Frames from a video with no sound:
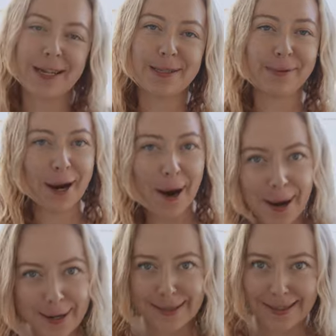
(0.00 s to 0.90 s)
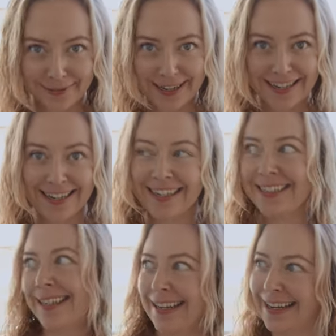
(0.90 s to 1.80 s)
because we are living here,
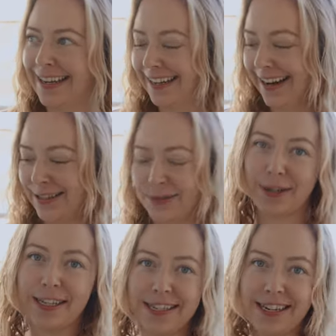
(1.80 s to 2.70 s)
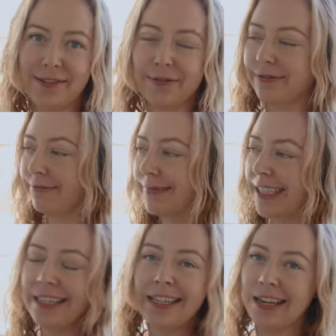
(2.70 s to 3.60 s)
so you can get an actual idea of,
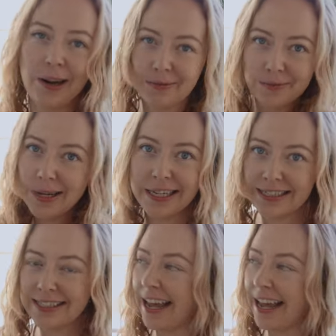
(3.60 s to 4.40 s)
you know, what it's